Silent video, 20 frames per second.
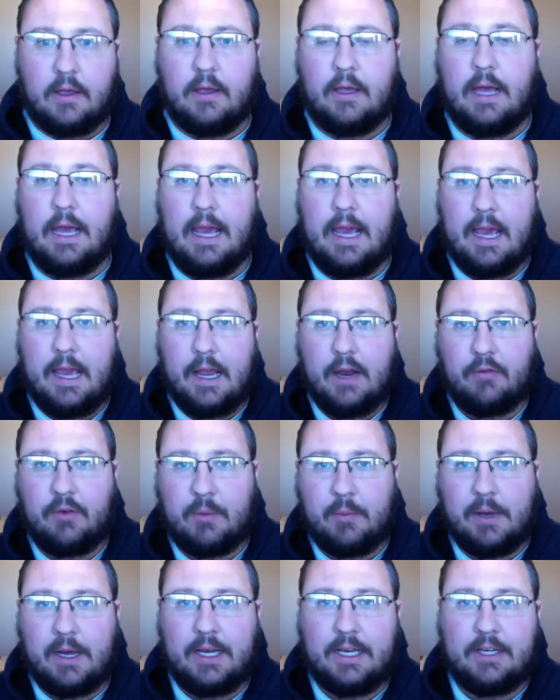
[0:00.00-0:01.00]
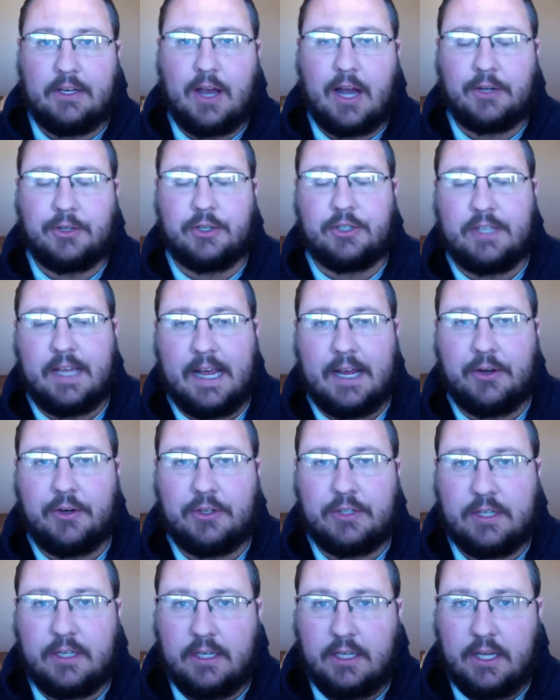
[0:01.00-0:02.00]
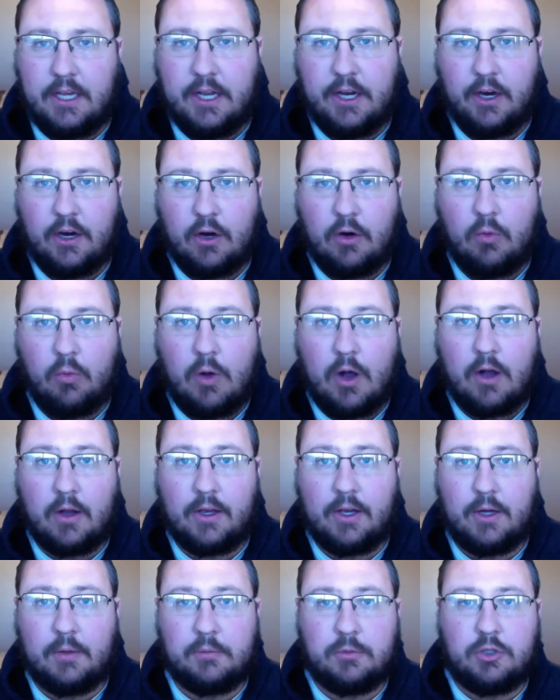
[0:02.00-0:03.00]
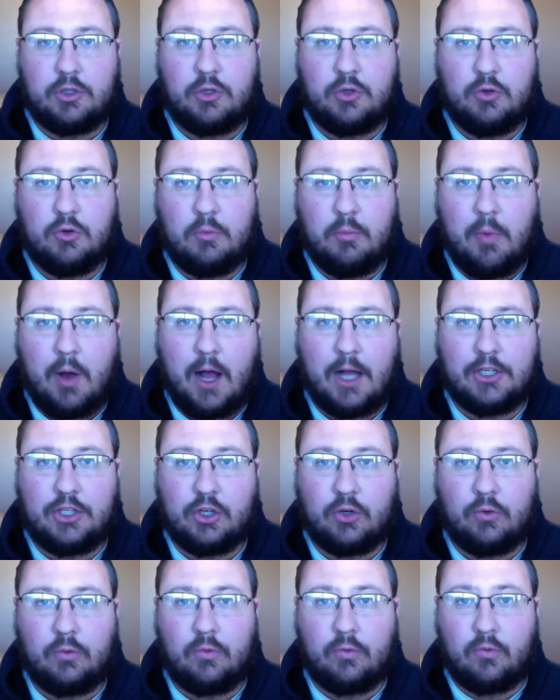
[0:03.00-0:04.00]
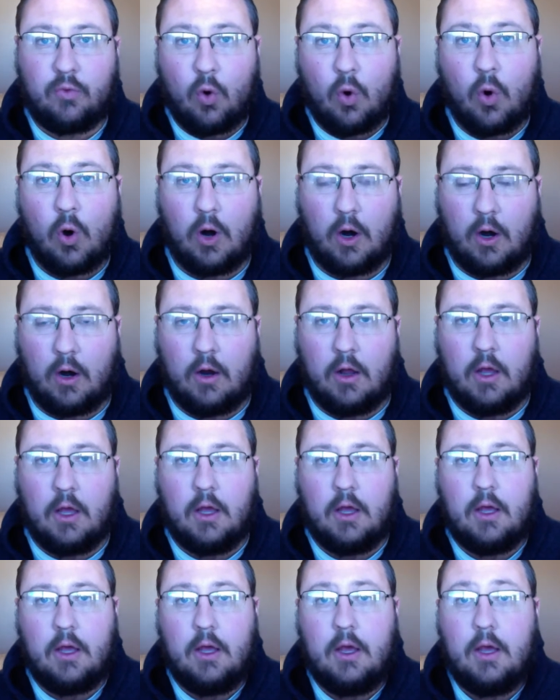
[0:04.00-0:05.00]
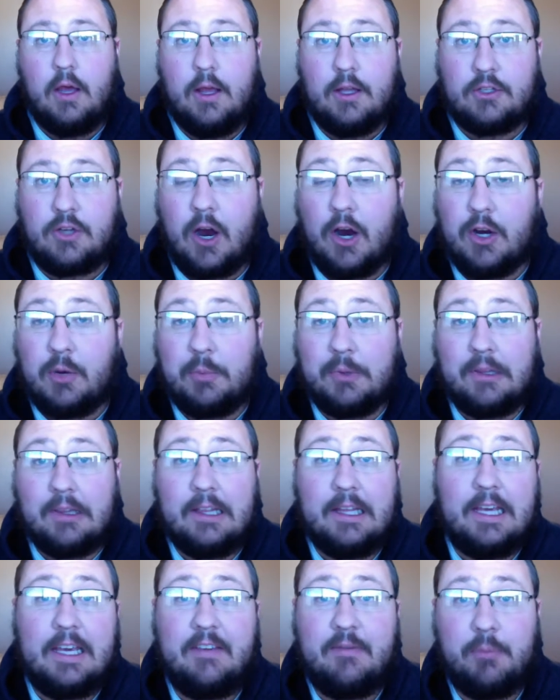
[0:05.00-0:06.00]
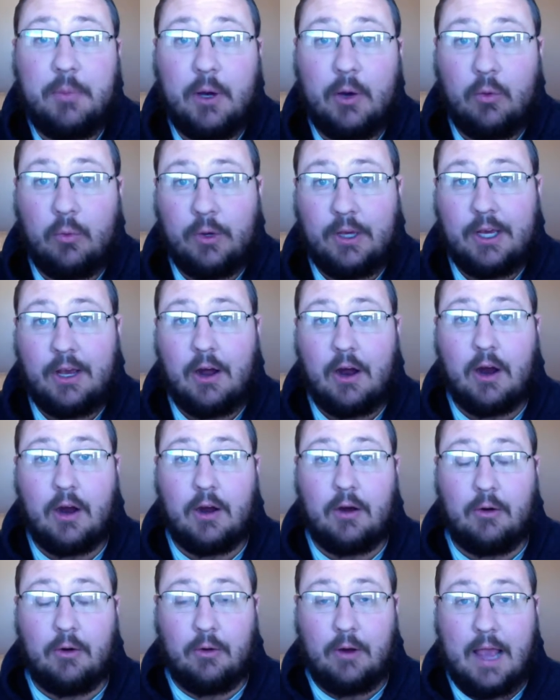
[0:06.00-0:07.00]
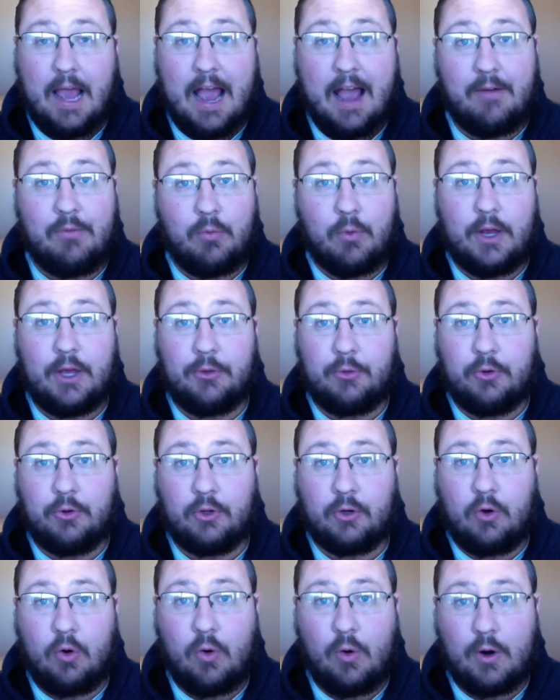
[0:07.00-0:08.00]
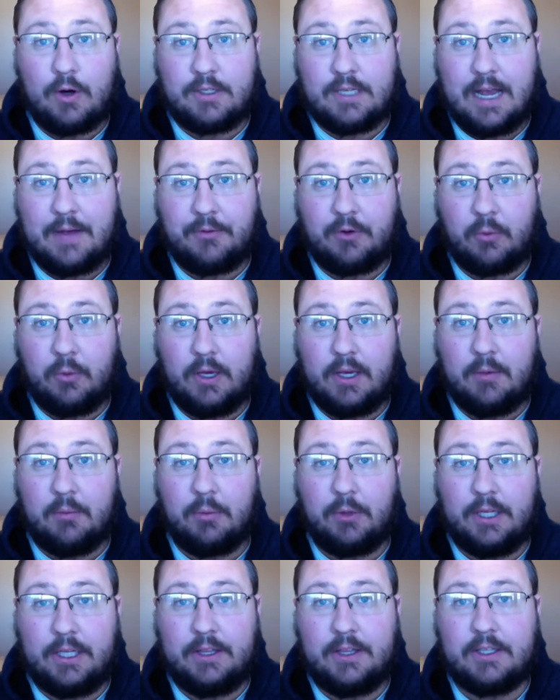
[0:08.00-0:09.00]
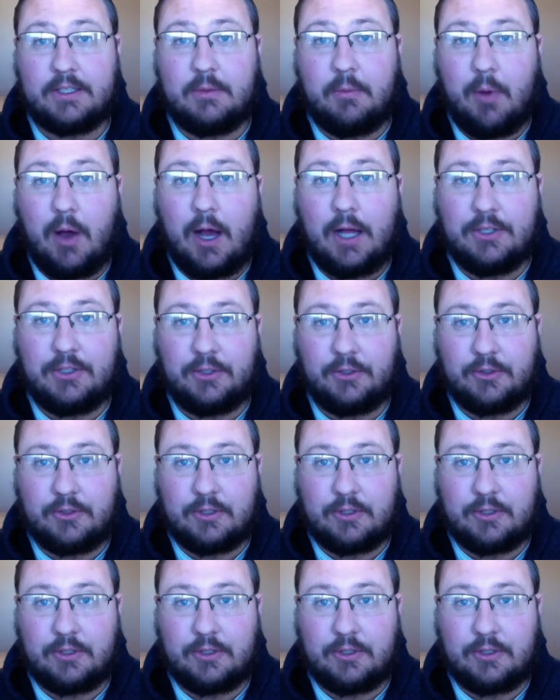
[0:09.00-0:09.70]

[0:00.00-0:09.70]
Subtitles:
Hey everybody, Dr. Sanderson here. Welcome to Module 4. It's hard to believe, but we are halfway through the course after we complete this module.